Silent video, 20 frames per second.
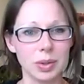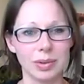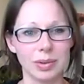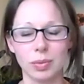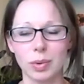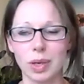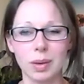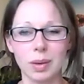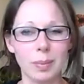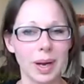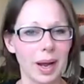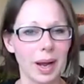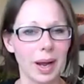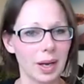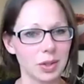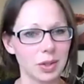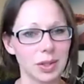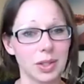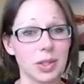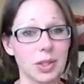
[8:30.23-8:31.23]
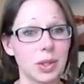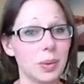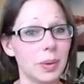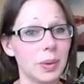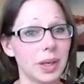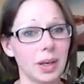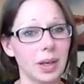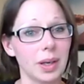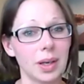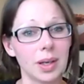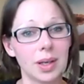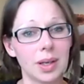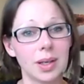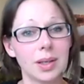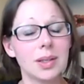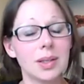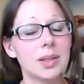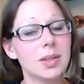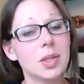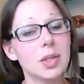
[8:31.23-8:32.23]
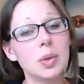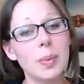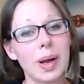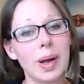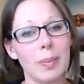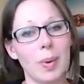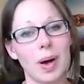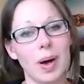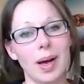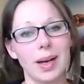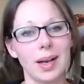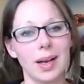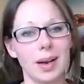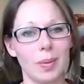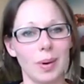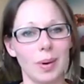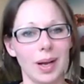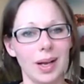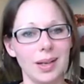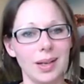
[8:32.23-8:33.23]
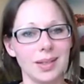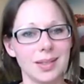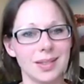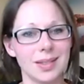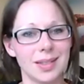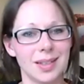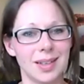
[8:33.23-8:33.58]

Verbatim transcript: of what am i actually doing to my body right